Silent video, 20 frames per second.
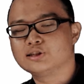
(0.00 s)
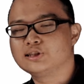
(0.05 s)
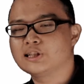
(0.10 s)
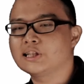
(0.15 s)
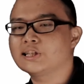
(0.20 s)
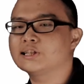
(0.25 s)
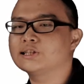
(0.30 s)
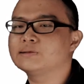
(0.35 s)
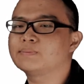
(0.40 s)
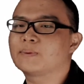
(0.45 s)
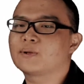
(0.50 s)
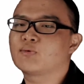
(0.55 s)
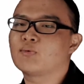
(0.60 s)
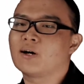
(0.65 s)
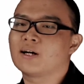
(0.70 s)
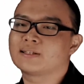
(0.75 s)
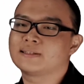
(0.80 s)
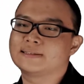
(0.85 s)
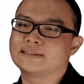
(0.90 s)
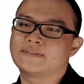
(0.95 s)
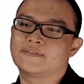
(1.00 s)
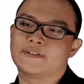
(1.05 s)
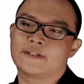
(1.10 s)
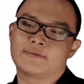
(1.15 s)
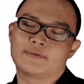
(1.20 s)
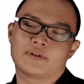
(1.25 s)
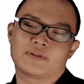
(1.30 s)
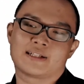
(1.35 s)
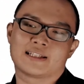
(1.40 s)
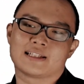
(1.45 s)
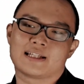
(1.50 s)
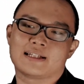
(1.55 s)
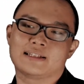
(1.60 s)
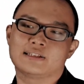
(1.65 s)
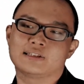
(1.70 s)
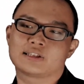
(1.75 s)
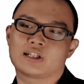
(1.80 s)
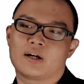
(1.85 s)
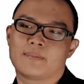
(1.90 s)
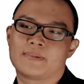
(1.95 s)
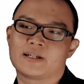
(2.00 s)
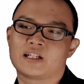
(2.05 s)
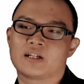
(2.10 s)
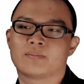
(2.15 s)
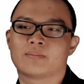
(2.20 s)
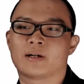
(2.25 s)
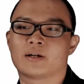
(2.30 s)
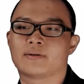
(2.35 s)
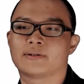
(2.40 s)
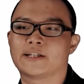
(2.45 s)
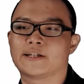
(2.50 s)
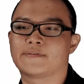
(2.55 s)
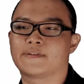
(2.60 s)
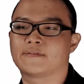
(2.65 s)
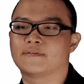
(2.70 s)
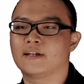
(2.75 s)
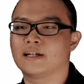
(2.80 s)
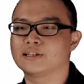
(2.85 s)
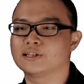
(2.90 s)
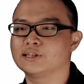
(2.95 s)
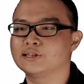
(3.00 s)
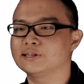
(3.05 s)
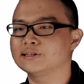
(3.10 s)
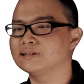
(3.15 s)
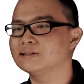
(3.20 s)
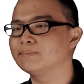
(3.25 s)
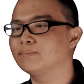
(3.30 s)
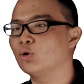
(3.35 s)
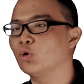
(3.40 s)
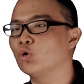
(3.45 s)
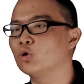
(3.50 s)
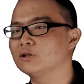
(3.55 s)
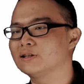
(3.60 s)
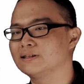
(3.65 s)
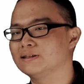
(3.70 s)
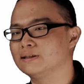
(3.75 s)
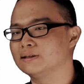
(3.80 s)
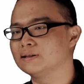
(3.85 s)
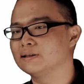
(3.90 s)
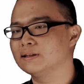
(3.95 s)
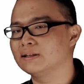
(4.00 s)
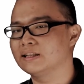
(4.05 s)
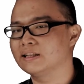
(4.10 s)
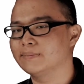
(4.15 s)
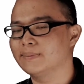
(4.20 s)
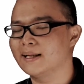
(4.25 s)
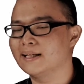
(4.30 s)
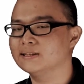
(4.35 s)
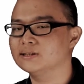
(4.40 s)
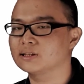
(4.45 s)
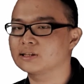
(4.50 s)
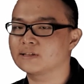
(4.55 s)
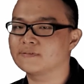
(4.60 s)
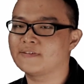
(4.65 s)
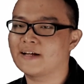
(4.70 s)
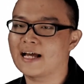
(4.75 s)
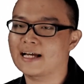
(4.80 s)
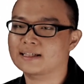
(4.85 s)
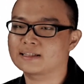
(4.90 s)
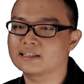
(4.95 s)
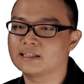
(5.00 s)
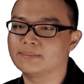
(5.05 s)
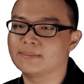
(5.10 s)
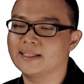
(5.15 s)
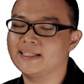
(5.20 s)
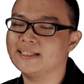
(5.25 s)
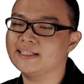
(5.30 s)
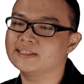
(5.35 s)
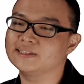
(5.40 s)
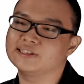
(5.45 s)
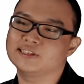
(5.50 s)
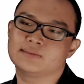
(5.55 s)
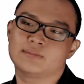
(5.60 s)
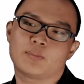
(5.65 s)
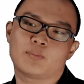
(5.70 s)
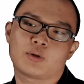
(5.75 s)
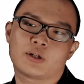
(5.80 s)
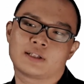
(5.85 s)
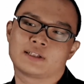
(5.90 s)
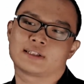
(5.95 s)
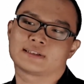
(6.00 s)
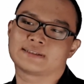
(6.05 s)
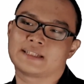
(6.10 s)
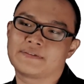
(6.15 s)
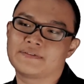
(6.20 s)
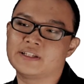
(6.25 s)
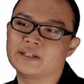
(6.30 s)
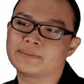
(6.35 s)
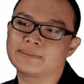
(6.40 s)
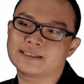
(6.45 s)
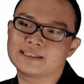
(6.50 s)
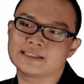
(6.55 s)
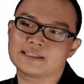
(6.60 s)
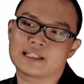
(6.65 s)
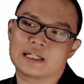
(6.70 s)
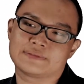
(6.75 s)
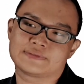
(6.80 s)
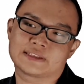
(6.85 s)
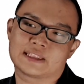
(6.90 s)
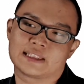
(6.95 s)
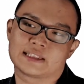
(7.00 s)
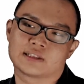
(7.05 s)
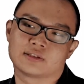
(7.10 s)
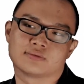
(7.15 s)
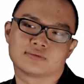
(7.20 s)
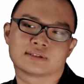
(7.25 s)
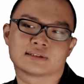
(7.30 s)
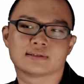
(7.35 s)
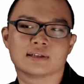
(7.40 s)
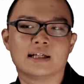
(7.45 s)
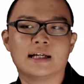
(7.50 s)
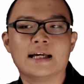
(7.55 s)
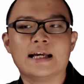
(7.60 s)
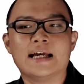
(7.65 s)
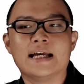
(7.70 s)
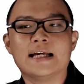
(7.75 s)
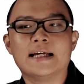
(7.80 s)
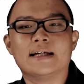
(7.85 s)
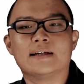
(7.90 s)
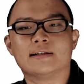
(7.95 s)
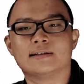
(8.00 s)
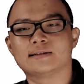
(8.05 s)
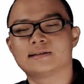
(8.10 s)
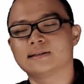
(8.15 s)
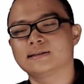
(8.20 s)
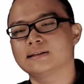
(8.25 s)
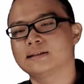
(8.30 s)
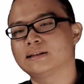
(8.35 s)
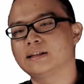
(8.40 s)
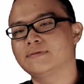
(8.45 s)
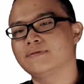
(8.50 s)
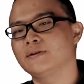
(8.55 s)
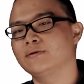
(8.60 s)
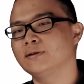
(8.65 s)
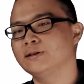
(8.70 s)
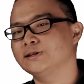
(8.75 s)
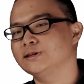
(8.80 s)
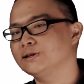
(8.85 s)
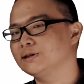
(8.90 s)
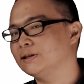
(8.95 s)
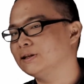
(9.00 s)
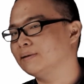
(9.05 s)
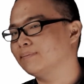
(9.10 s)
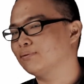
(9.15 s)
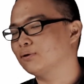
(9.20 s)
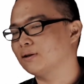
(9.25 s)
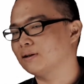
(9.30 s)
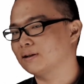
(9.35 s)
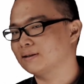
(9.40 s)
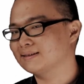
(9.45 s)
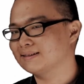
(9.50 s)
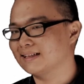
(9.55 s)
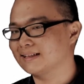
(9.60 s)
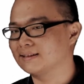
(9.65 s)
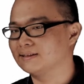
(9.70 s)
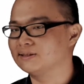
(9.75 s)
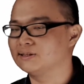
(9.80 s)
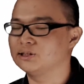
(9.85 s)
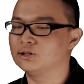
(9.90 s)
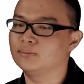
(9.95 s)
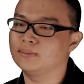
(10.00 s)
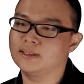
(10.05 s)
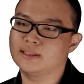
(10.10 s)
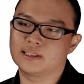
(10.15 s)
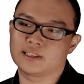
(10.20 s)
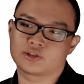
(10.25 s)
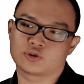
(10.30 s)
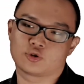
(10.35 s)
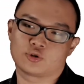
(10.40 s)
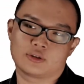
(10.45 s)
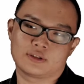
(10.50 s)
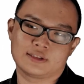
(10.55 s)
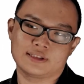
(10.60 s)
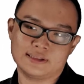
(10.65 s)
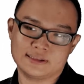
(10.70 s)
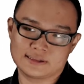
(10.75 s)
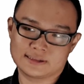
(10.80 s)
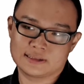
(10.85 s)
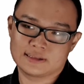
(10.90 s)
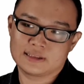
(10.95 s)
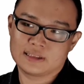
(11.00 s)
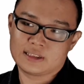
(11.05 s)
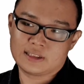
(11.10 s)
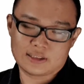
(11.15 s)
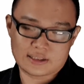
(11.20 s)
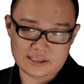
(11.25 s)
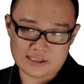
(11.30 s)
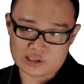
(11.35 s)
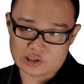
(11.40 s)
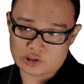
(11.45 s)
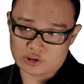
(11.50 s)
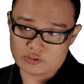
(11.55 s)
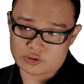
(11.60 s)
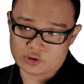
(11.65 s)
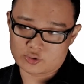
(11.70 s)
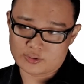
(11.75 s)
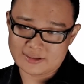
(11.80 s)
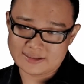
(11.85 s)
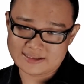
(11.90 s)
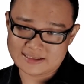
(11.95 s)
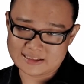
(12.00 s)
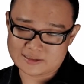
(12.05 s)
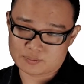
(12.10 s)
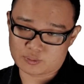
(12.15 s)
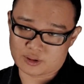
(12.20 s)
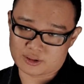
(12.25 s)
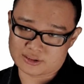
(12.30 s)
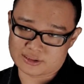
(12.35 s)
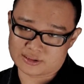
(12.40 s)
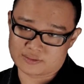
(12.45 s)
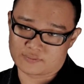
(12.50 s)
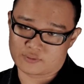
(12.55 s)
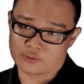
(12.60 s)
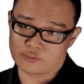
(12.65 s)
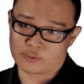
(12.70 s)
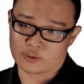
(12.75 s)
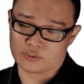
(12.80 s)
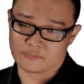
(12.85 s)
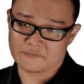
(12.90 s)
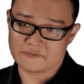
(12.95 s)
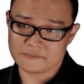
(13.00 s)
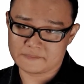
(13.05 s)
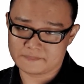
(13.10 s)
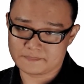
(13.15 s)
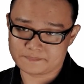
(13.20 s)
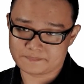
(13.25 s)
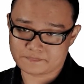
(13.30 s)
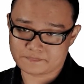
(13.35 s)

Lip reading: Jagdish-Bhagwati's theory of kaleidoscopic comparative advantage is important and depends on the fact that many consumer products have limited life cycles. He says that differentiated products like consumer electronics undergo a three-stage process growth.